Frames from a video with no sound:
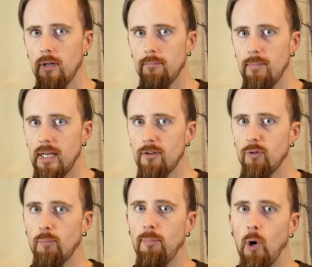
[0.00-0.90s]

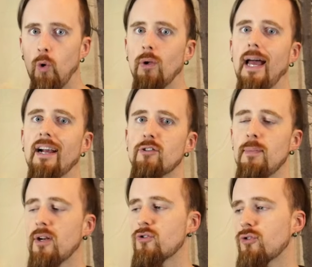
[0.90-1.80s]
medieval pole axe
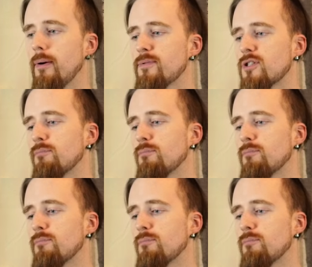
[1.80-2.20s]
manuscripts,